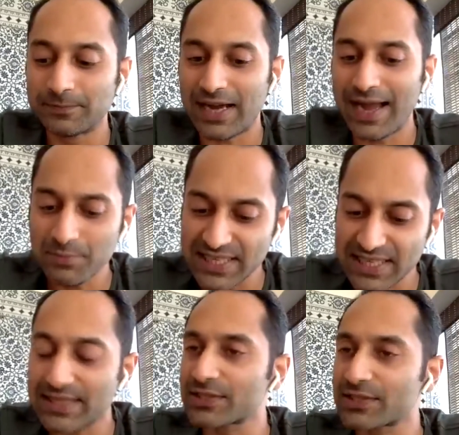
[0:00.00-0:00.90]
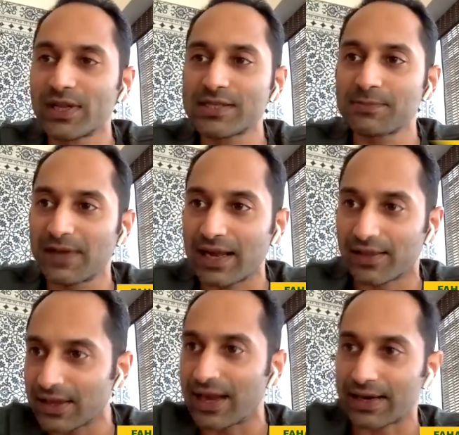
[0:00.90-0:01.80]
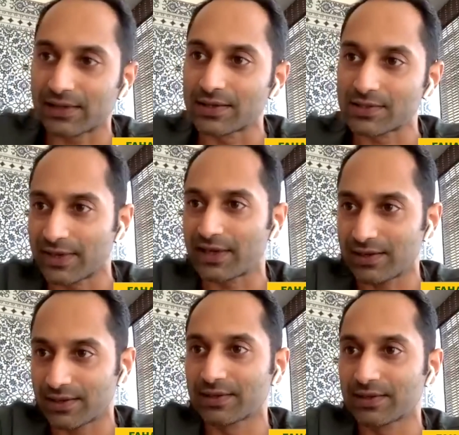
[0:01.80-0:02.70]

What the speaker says: I'm just as good as my other actors, my other